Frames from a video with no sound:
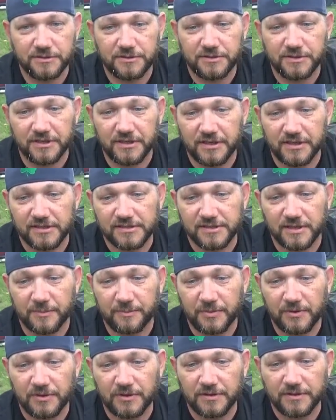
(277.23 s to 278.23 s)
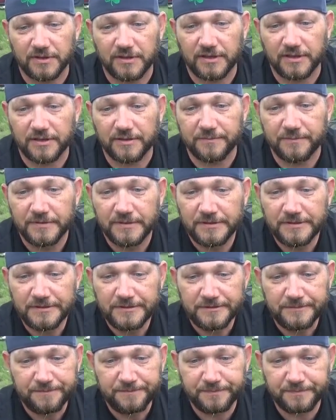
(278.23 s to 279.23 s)
You can hit us up on the
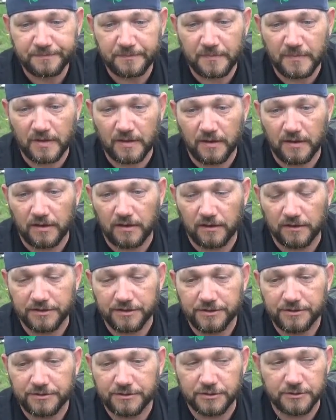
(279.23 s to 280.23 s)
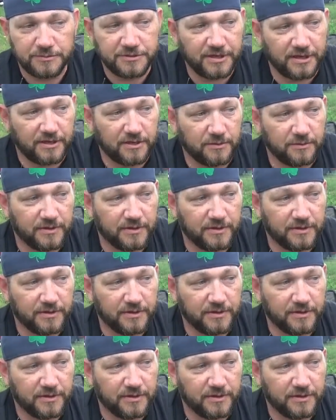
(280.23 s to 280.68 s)
YouTube channel.